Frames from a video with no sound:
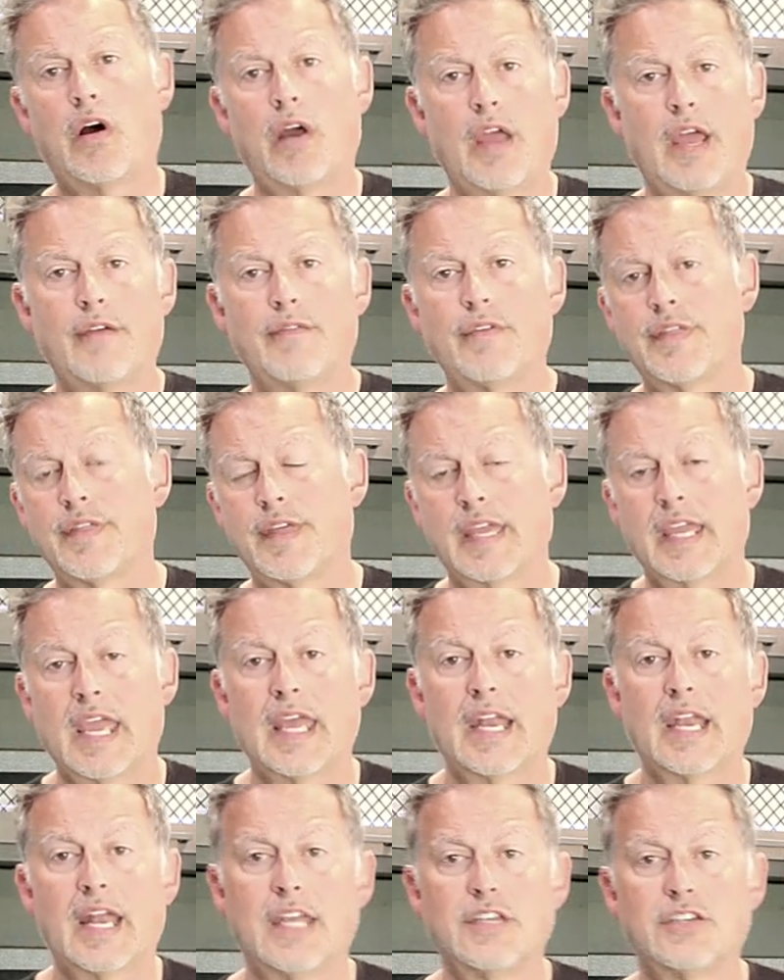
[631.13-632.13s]
everything
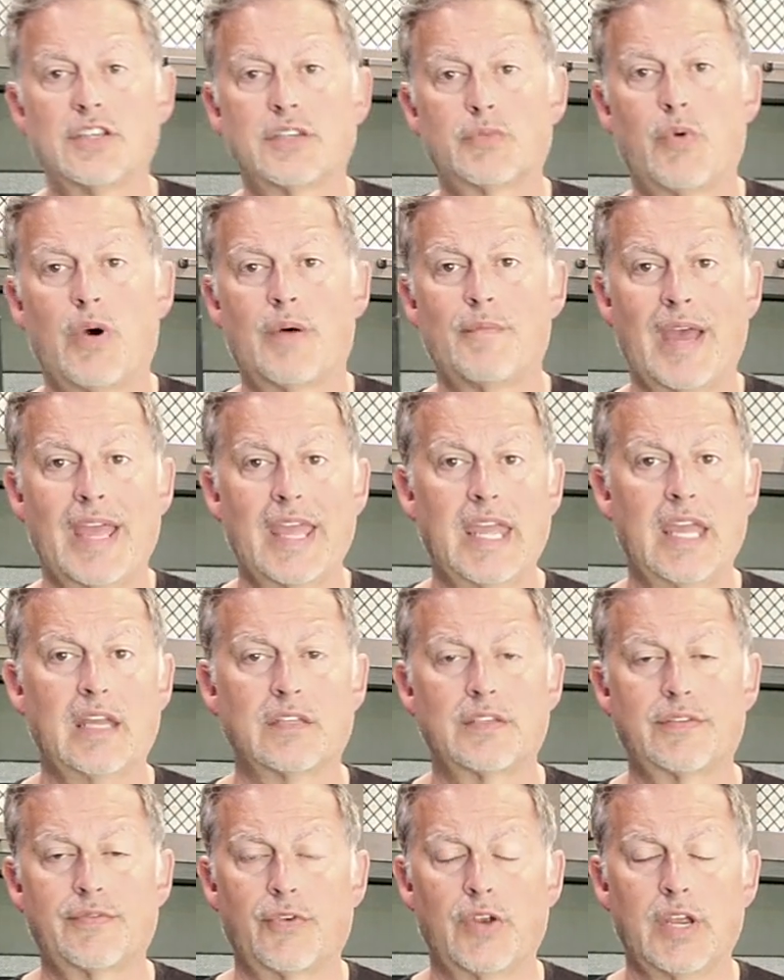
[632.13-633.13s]
and I just want my
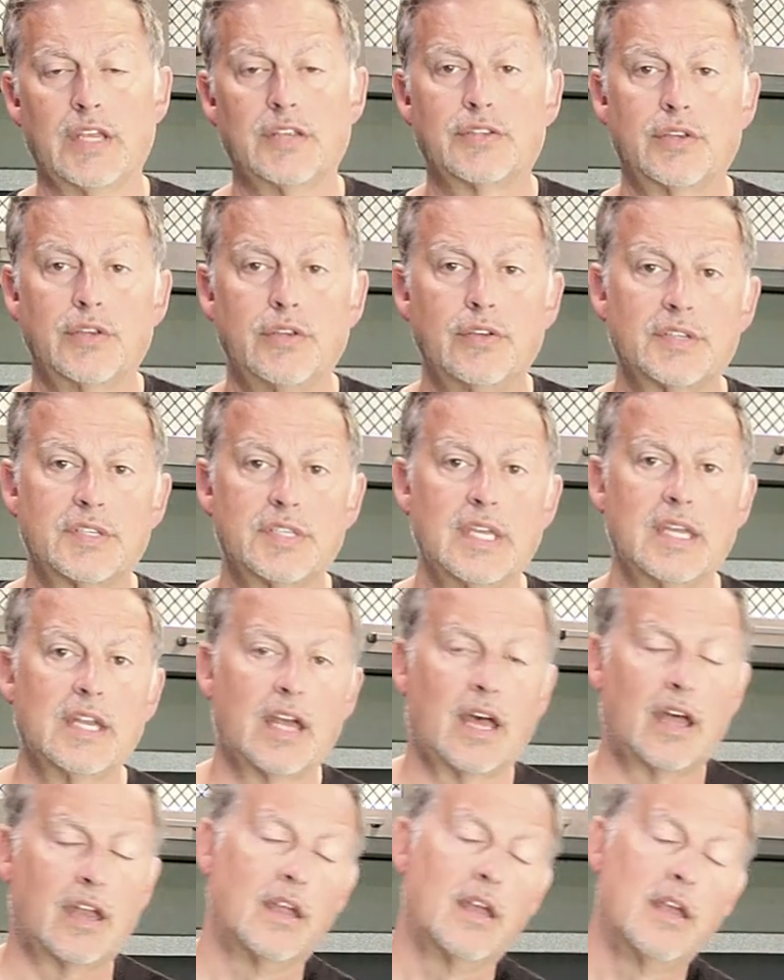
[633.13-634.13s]
hands free. So you'll see it
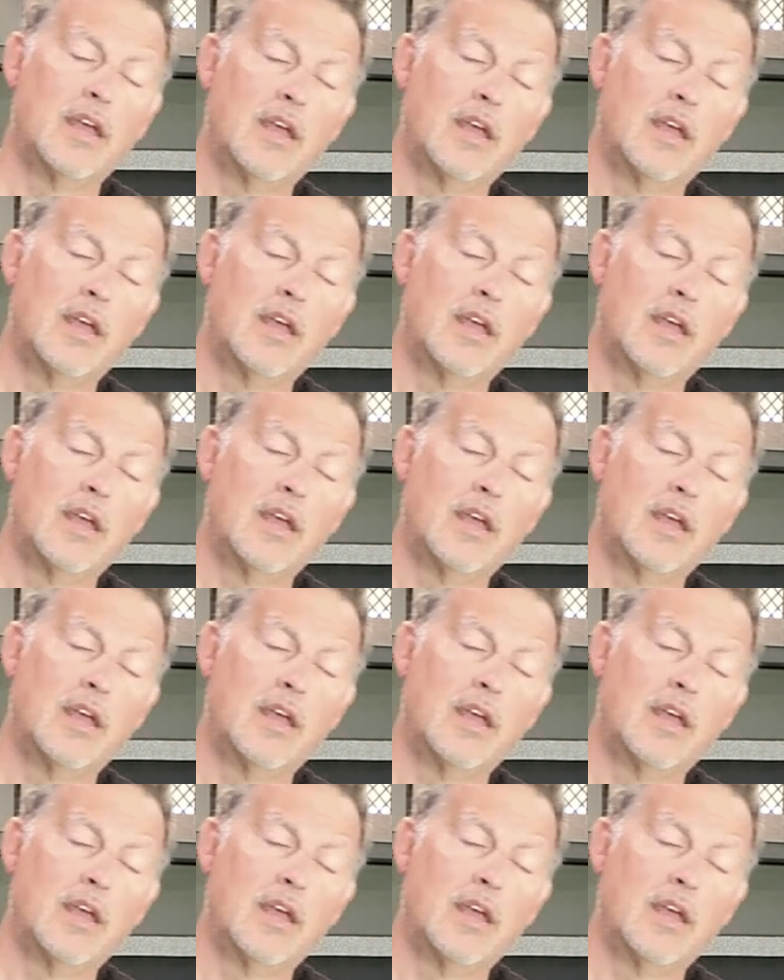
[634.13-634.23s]
on